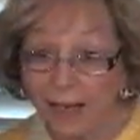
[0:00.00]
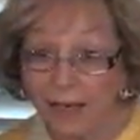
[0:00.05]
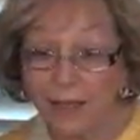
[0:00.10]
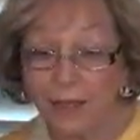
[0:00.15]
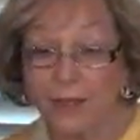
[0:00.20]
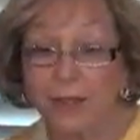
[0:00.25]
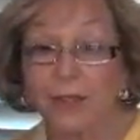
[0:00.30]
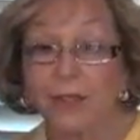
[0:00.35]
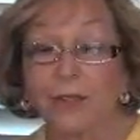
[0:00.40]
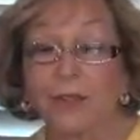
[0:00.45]
I
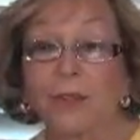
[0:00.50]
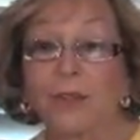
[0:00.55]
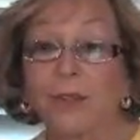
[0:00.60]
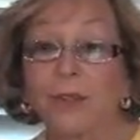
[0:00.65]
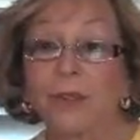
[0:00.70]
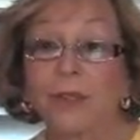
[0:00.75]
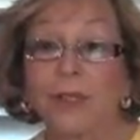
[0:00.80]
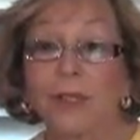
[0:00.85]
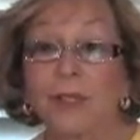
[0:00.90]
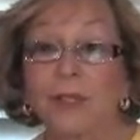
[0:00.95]
couldn't do
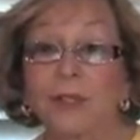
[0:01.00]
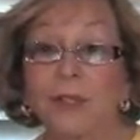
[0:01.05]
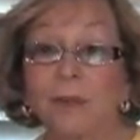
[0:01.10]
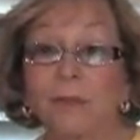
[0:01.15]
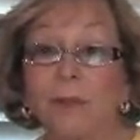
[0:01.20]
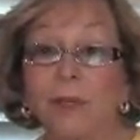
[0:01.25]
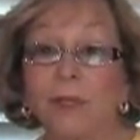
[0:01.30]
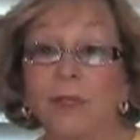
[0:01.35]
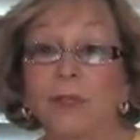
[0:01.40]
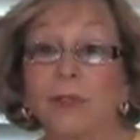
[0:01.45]
the things I
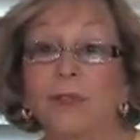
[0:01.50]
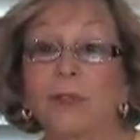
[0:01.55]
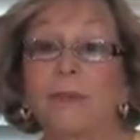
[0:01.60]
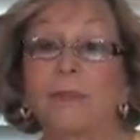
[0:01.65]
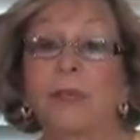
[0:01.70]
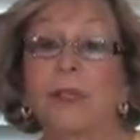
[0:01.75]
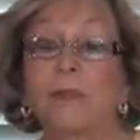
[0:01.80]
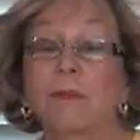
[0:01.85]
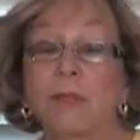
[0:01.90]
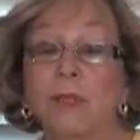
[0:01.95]
wanted to do.
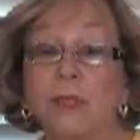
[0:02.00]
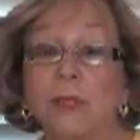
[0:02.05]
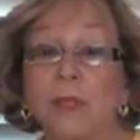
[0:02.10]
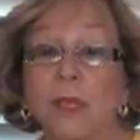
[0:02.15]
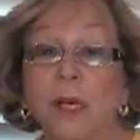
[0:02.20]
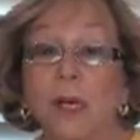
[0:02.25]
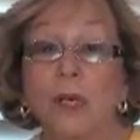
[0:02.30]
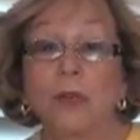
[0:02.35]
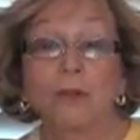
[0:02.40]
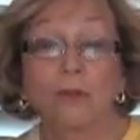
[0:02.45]
I mean, it
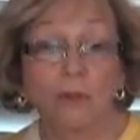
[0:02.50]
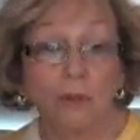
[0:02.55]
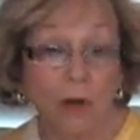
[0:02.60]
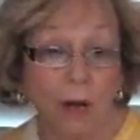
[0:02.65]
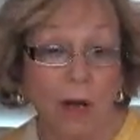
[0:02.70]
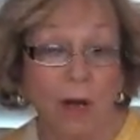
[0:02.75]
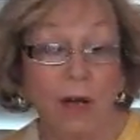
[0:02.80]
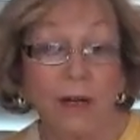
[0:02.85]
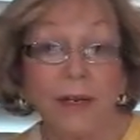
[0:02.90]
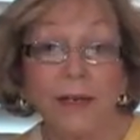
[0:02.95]
was
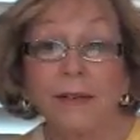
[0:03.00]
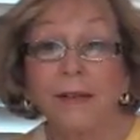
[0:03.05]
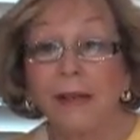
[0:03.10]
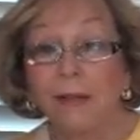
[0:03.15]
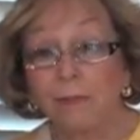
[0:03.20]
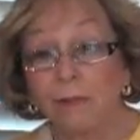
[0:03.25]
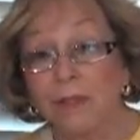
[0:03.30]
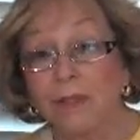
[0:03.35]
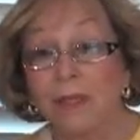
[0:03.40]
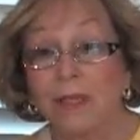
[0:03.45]
drawing,
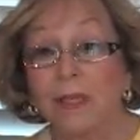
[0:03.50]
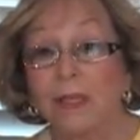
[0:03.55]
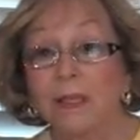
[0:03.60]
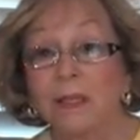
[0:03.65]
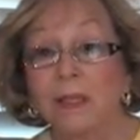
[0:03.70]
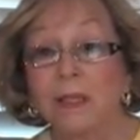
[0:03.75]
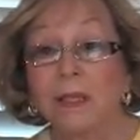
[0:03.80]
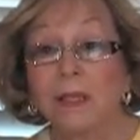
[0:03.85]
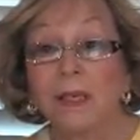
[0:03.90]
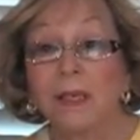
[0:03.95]
that was
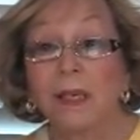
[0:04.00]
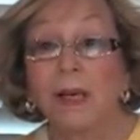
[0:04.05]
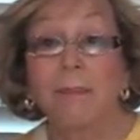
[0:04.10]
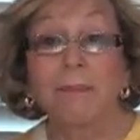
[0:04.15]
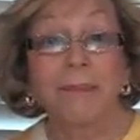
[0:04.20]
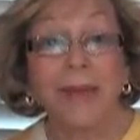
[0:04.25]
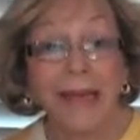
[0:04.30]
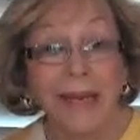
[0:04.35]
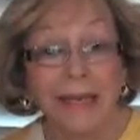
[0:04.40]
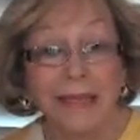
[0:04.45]
it.
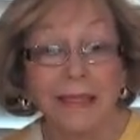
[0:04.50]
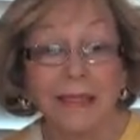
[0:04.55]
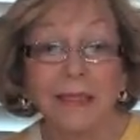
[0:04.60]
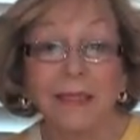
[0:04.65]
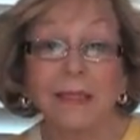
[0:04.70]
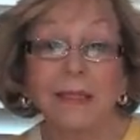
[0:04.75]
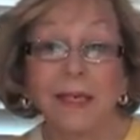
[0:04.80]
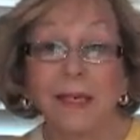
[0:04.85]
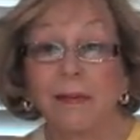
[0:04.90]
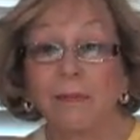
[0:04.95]

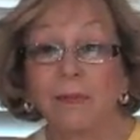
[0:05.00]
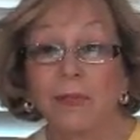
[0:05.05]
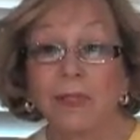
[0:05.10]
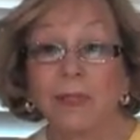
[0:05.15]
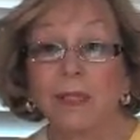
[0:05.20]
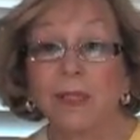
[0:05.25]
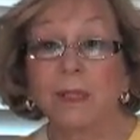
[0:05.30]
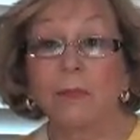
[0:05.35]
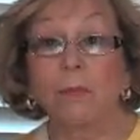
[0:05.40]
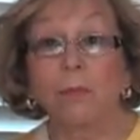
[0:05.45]
Painting, that
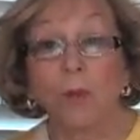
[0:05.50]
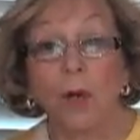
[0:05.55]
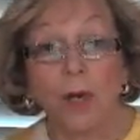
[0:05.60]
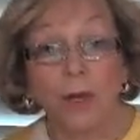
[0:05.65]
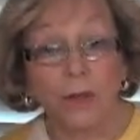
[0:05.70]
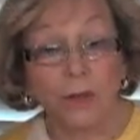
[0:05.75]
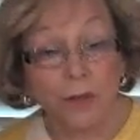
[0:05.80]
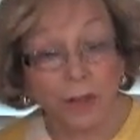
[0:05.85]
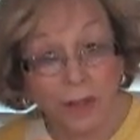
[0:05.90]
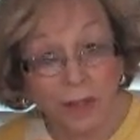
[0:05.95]
was it.
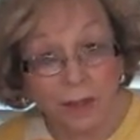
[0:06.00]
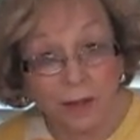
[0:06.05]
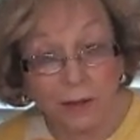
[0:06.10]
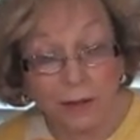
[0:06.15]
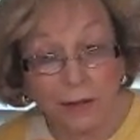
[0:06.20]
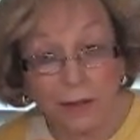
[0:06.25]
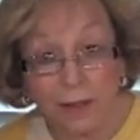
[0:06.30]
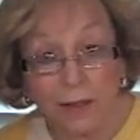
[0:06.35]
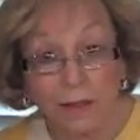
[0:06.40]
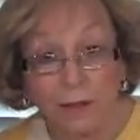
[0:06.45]

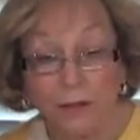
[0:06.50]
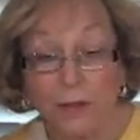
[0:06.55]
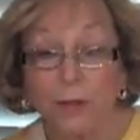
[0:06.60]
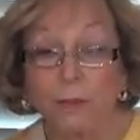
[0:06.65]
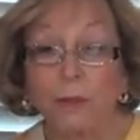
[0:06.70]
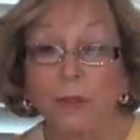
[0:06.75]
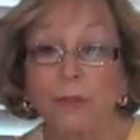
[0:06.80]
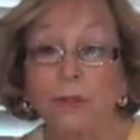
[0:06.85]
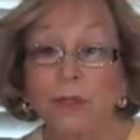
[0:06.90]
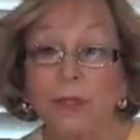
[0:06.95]

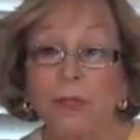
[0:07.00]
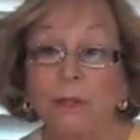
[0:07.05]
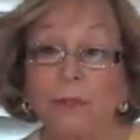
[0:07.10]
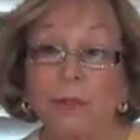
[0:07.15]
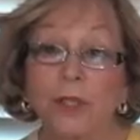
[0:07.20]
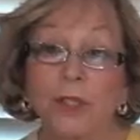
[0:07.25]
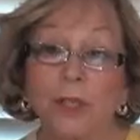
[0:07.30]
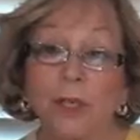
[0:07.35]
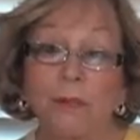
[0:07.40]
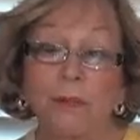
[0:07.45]
Watercolors mostly,
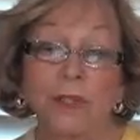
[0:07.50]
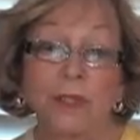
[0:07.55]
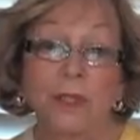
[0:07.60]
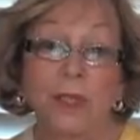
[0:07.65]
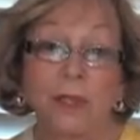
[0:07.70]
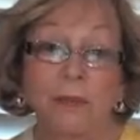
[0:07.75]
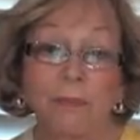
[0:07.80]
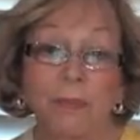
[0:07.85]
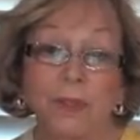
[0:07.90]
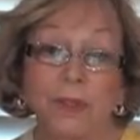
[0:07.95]
which I was
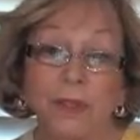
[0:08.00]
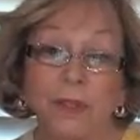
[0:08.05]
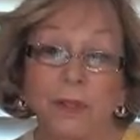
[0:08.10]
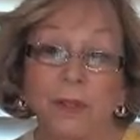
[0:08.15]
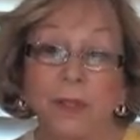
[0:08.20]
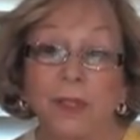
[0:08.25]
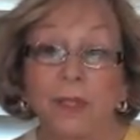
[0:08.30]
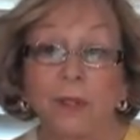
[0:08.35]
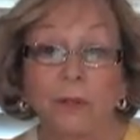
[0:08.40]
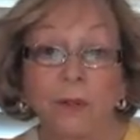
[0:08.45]
not
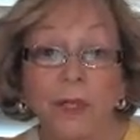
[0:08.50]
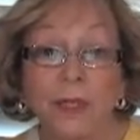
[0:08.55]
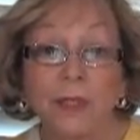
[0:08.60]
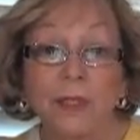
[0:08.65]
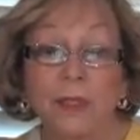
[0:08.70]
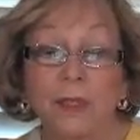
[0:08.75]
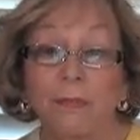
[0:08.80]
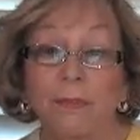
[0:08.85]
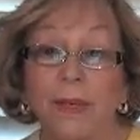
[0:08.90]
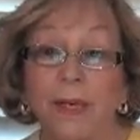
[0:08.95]
particularly
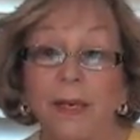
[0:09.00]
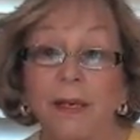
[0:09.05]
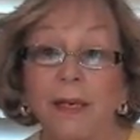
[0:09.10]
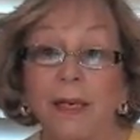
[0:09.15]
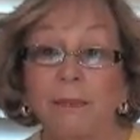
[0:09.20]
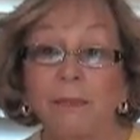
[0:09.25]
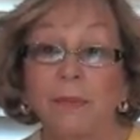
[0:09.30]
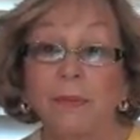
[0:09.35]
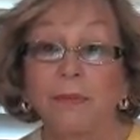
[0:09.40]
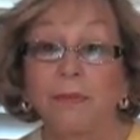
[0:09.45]
crazy about.
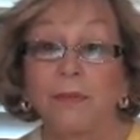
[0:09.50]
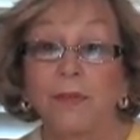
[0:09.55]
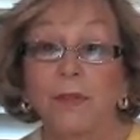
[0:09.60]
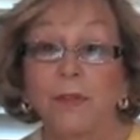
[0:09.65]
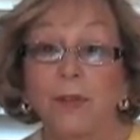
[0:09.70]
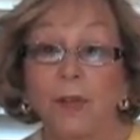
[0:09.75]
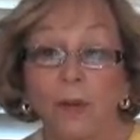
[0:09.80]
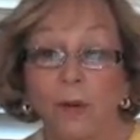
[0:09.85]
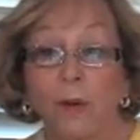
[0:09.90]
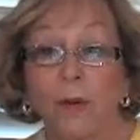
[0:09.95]
I
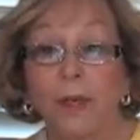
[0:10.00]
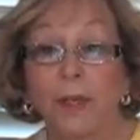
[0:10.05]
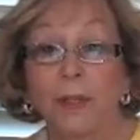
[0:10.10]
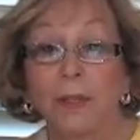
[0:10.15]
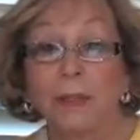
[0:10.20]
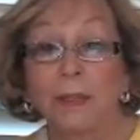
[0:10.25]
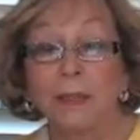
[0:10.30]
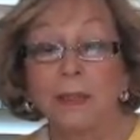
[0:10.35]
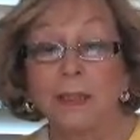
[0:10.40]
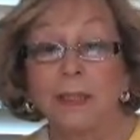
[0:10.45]
preferred
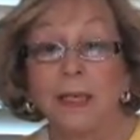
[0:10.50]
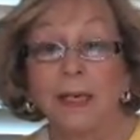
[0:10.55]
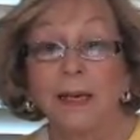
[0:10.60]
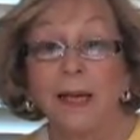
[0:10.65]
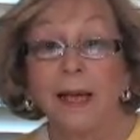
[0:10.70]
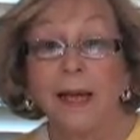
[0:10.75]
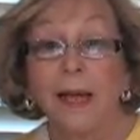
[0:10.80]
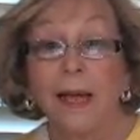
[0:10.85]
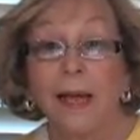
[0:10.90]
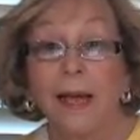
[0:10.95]
oils.
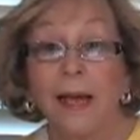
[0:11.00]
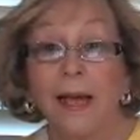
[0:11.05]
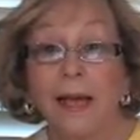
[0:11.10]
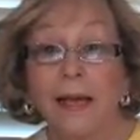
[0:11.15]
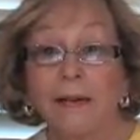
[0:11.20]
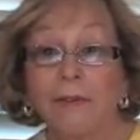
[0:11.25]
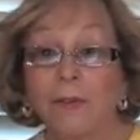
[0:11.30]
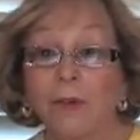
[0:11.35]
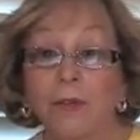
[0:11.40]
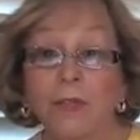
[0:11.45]

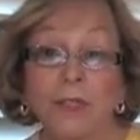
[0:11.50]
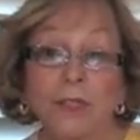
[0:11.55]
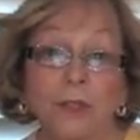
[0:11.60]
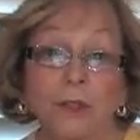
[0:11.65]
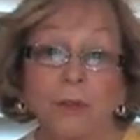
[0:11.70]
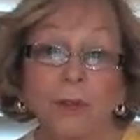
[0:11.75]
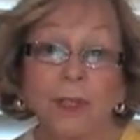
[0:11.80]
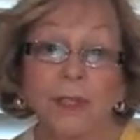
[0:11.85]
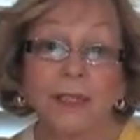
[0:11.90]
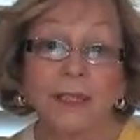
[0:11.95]
And of course,
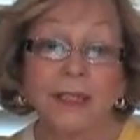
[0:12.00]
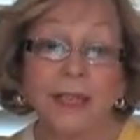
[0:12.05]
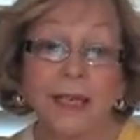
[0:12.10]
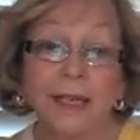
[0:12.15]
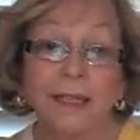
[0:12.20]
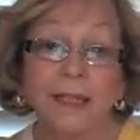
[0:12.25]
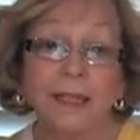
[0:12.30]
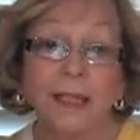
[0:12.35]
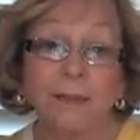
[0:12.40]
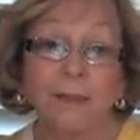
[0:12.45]
acrylics
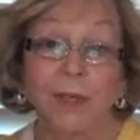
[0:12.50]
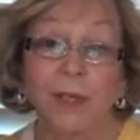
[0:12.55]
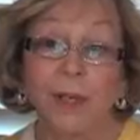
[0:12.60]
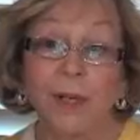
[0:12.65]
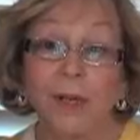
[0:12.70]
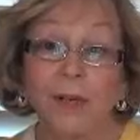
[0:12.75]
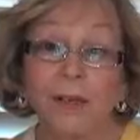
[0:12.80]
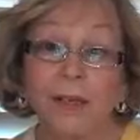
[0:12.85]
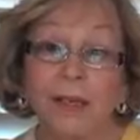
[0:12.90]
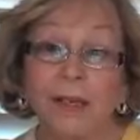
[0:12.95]
hadn't come
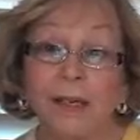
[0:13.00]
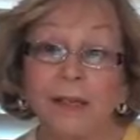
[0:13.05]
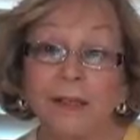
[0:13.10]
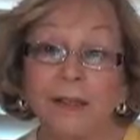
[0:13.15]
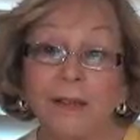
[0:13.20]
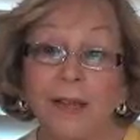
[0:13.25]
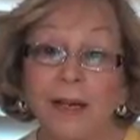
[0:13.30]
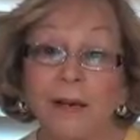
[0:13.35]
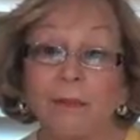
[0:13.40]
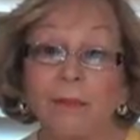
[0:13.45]
along
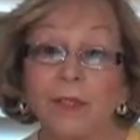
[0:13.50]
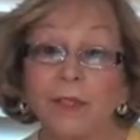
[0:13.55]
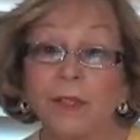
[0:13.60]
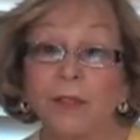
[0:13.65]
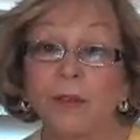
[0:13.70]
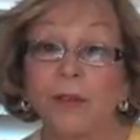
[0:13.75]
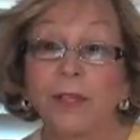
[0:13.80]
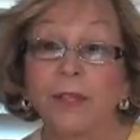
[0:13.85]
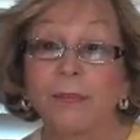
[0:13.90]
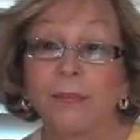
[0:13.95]
yet. That
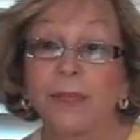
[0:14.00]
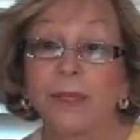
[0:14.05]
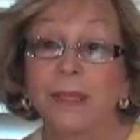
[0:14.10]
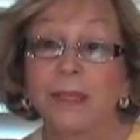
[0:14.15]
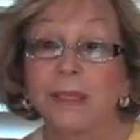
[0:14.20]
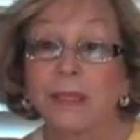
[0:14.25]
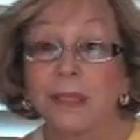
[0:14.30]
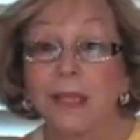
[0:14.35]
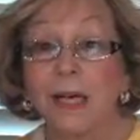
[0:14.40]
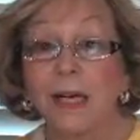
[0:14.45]
was going to be
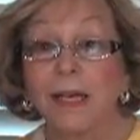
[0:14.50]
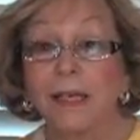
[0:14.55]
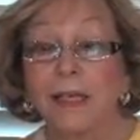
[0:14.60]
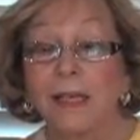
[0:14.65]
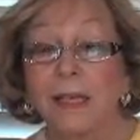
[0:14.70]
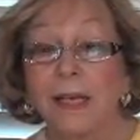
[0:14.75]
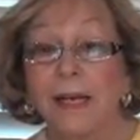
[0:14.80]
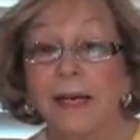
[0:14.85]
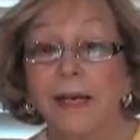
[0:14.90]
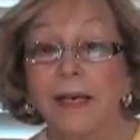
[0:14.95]

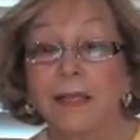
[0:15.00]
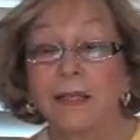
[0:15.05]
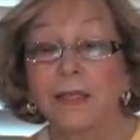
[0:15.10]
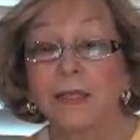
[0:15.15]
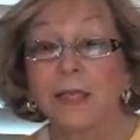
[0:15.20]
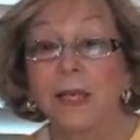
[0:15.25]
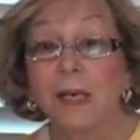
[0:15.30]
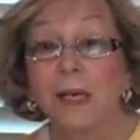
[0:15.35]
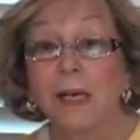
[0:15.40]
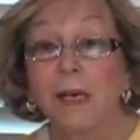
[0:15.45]
exciting
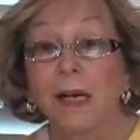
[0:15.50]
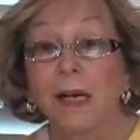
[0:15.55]
as